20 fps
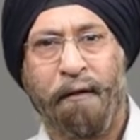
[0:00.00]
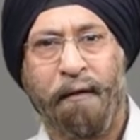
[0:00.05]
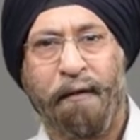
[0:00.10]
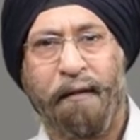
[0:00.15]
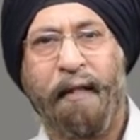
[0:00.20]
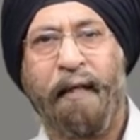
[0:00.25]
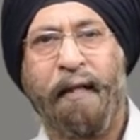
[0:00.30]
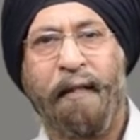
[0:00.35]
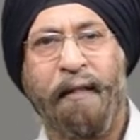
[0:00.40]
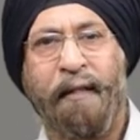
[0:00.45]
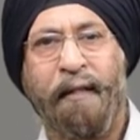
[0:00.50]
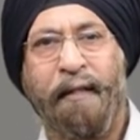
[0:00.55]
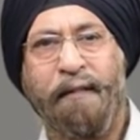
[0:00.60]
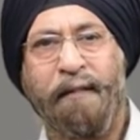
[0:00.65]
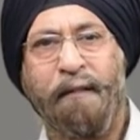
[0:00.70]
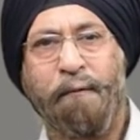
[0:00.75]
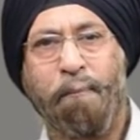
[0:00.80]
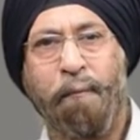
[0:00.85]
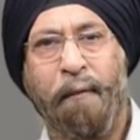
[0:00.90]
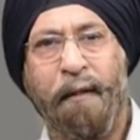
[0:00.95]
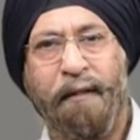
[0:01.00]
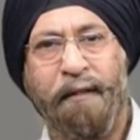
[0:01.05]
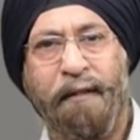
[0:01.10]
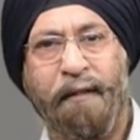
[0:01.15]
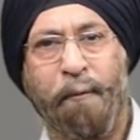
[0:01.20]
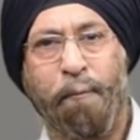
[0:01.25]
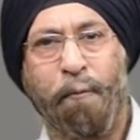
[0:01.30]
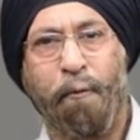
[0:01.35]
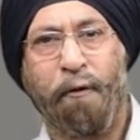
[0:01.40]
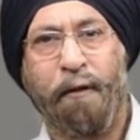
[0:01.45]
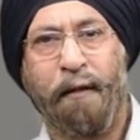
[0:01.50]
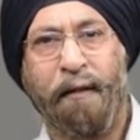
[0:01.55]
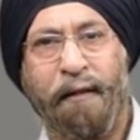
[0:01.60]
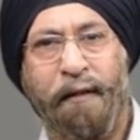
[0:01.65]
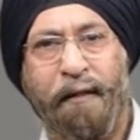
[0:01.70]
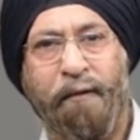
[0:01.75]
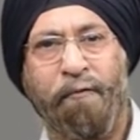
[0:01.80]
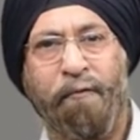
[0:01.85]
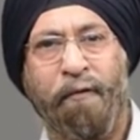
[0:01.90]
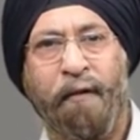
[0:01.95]
They enhance males'
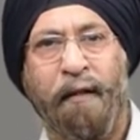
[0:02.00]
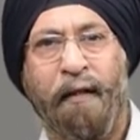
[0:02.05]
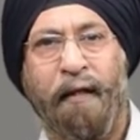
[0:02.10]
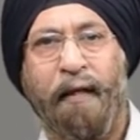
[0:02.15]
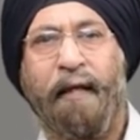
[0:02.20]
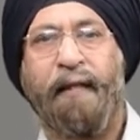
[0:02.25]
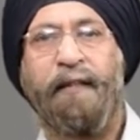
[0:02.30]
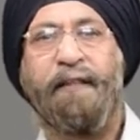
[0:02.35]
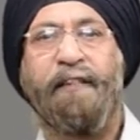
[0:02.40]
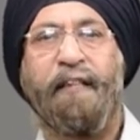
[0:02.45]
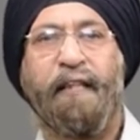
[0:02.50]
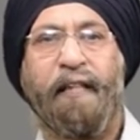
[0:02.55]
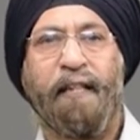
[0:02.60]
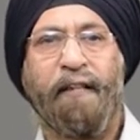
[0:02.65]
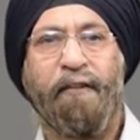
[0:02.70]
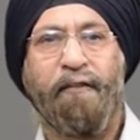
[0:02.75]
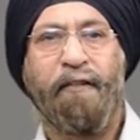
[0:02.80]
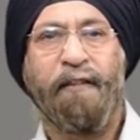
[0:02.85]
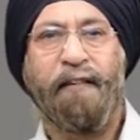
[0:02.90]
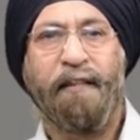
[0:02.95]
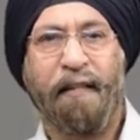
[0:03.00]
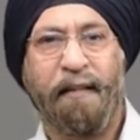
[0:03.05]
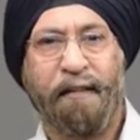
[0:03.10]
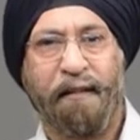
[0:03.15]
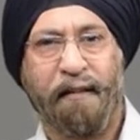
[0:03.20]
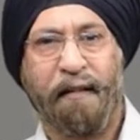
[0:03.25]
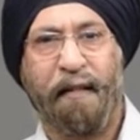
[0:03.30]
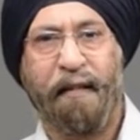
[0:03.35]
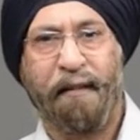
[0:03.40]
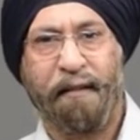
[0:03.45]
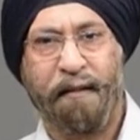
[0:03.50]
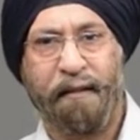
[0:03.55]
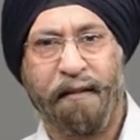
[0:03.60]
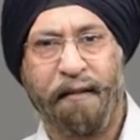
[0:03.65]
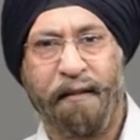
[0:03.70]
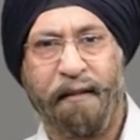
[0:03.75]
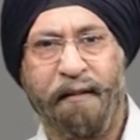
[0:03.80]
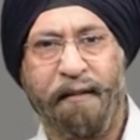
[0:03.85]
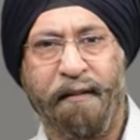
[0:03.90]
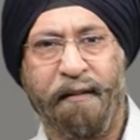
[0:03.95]
reproductive and secondary sex
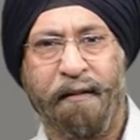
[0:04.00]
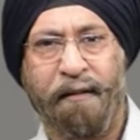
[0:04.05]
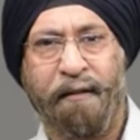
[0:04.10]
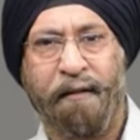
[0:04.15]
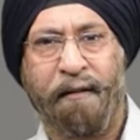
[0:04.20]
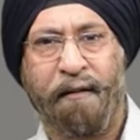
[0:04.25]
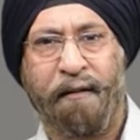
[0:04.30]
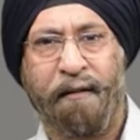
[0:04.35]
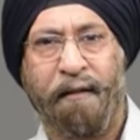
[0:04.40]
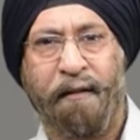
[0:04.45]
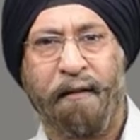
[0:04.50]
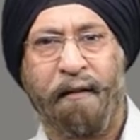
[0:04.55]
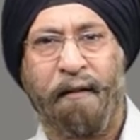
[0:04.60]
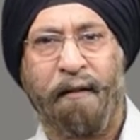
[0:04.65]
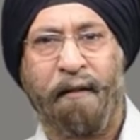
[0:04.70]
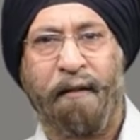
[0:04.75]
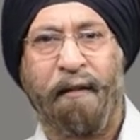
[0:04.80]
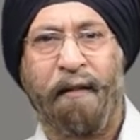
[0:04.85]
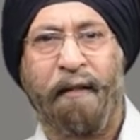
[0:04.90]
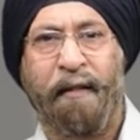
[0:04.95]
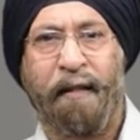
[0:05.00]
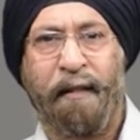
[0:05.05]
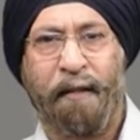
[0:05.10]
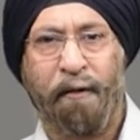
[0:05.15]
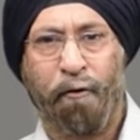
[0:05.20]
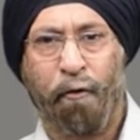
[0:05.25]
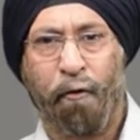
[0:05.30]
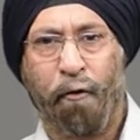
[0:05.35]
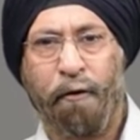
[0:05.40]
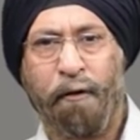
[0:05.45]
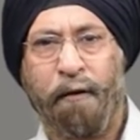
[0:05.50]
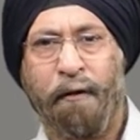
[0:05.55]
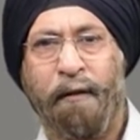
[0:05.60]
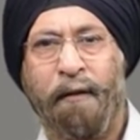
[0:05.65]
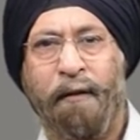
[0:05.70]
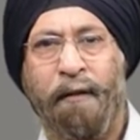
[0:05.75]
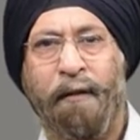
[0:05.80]
characteristics, hair growth,